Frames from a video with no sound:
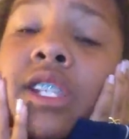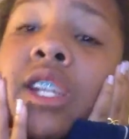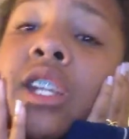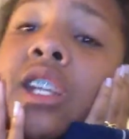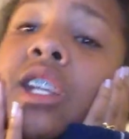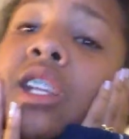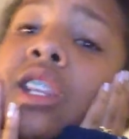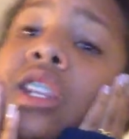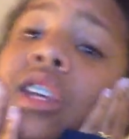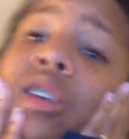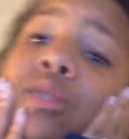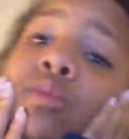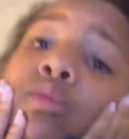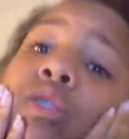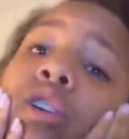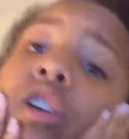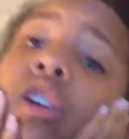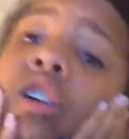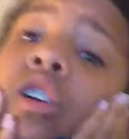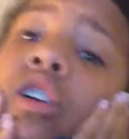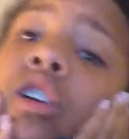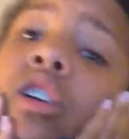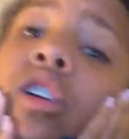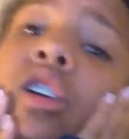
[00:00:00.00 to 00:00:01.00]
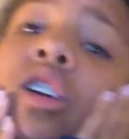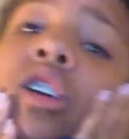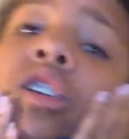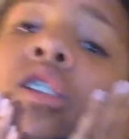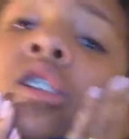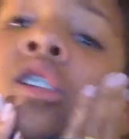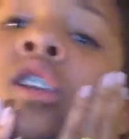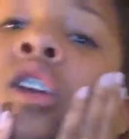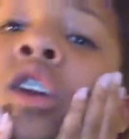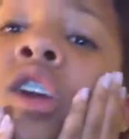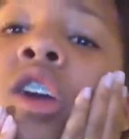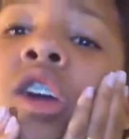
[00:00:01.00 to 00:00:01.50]
anything wrong,
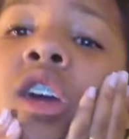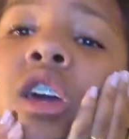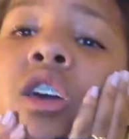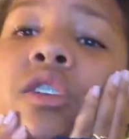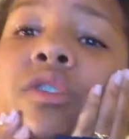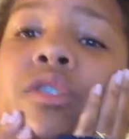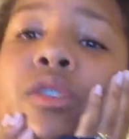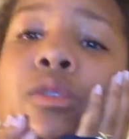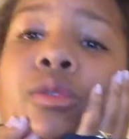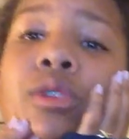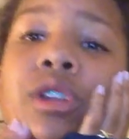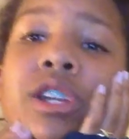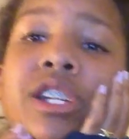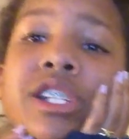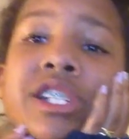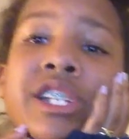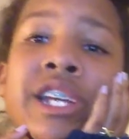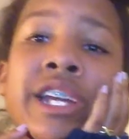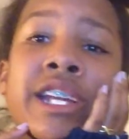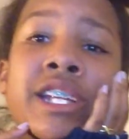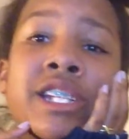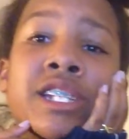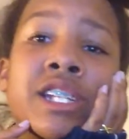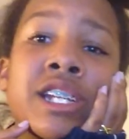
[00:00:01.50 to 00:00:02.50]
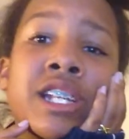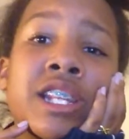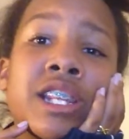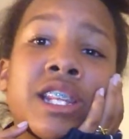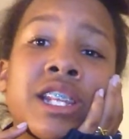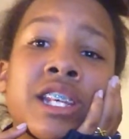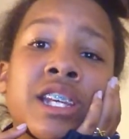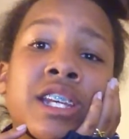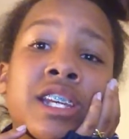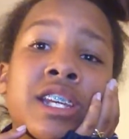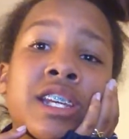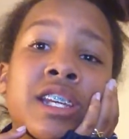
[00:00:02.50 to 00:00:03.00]
and if I want to change
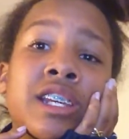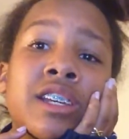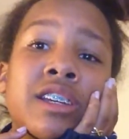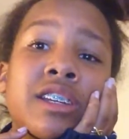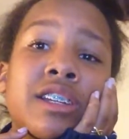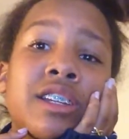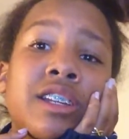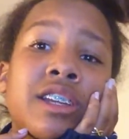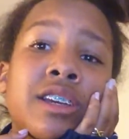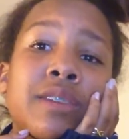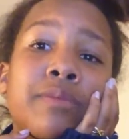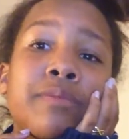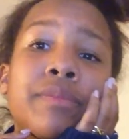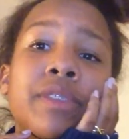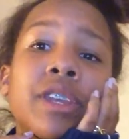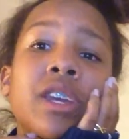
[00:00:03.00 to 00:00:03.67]
anything, and yeah.